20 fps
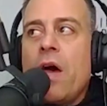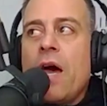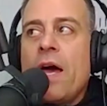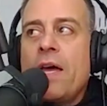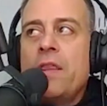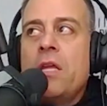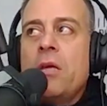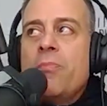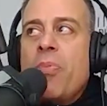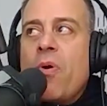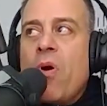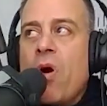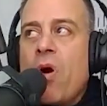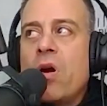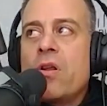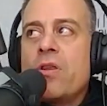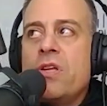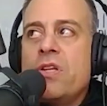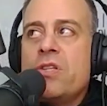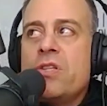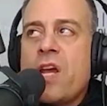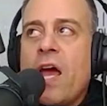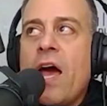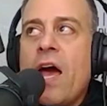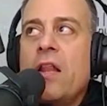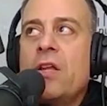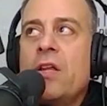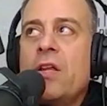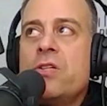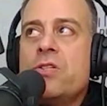I think part of the
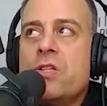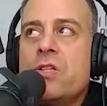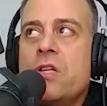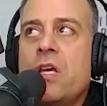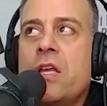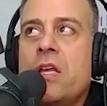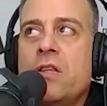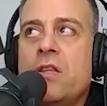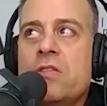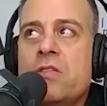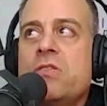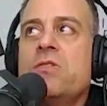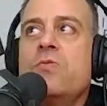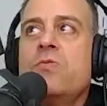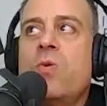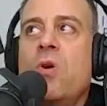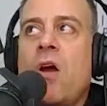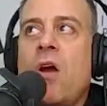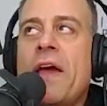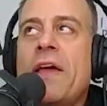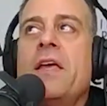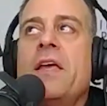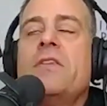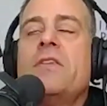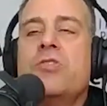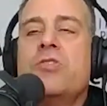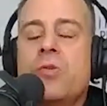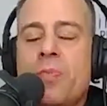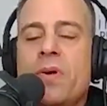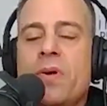challenge, and this is where I get
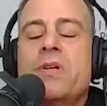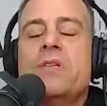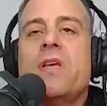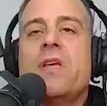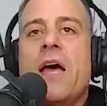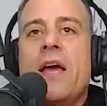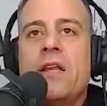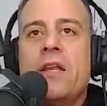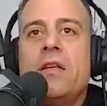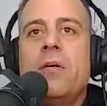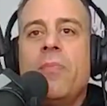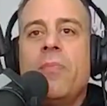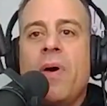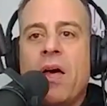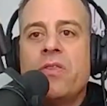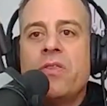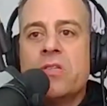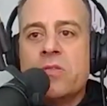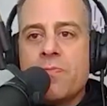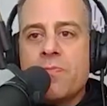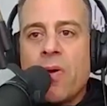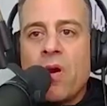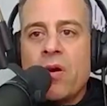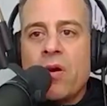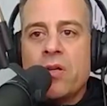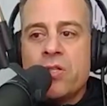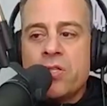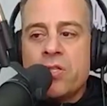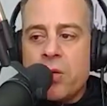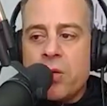super excited about this
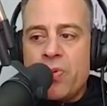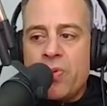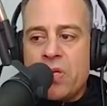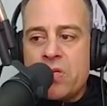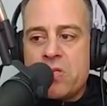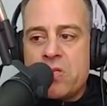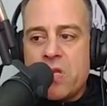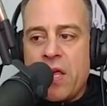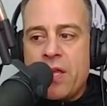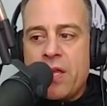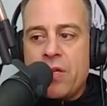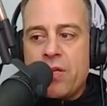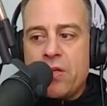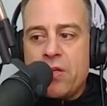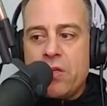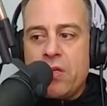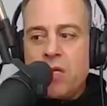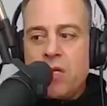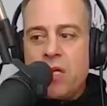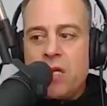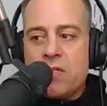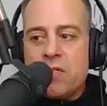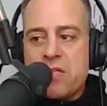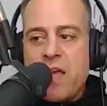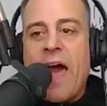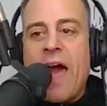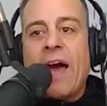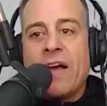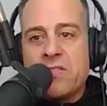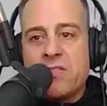partnership, is
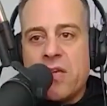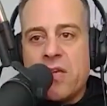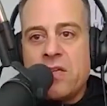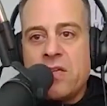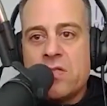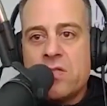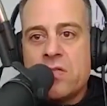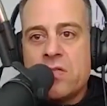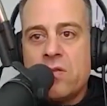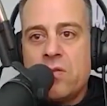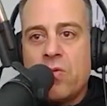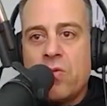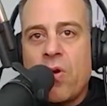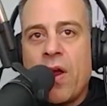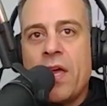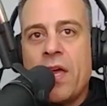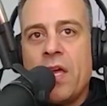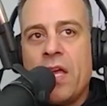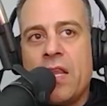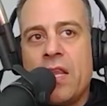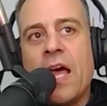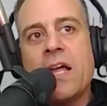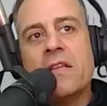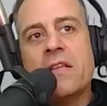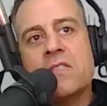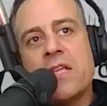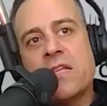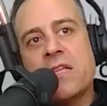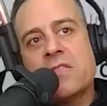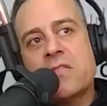access, right? And
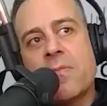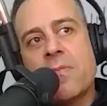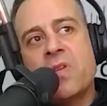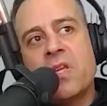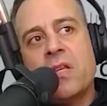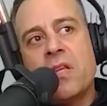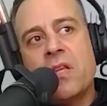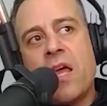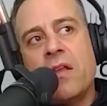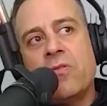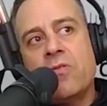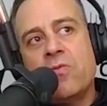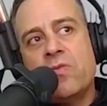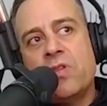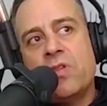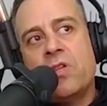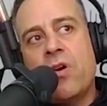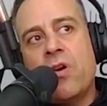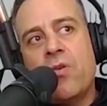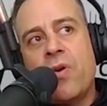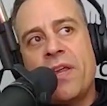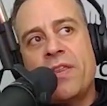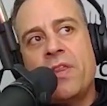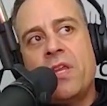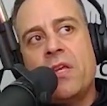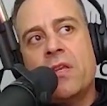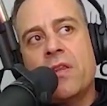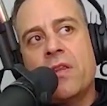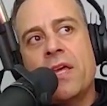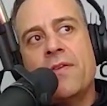that's something that, I
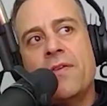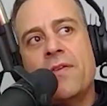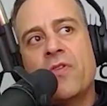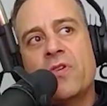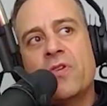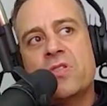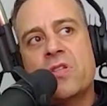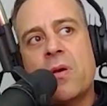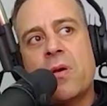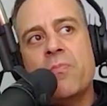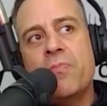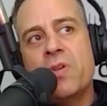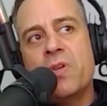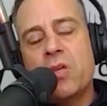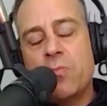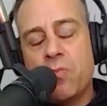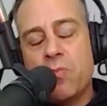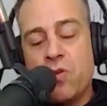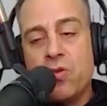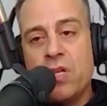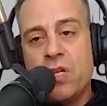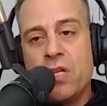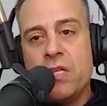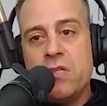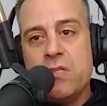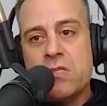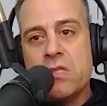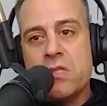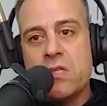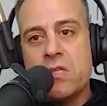think like for some
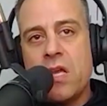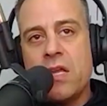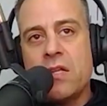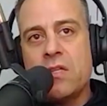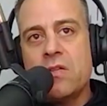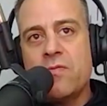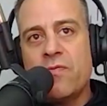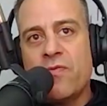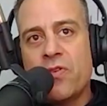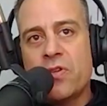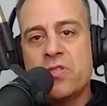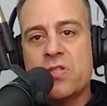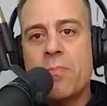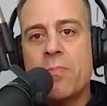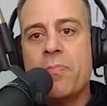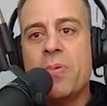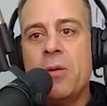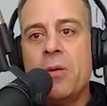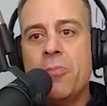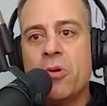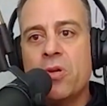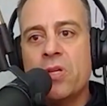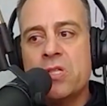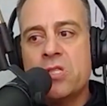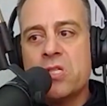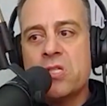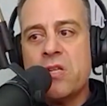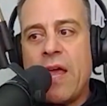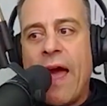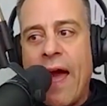communities and for some people,
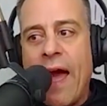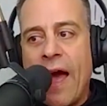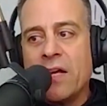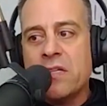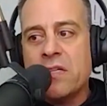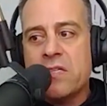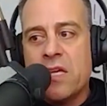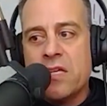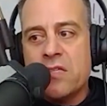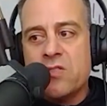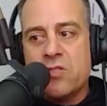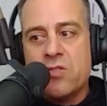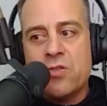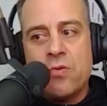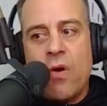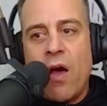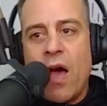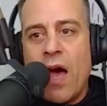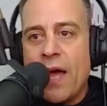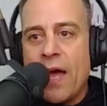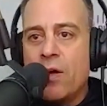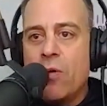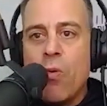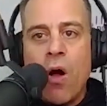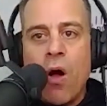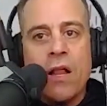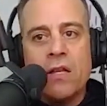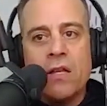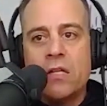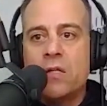it's just access to high
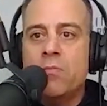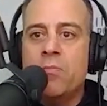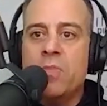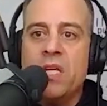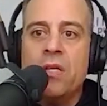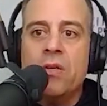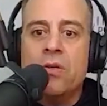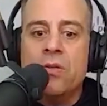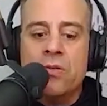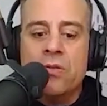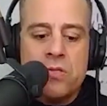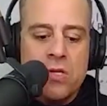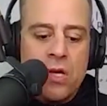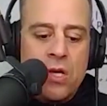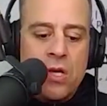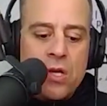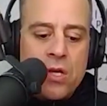quality meals.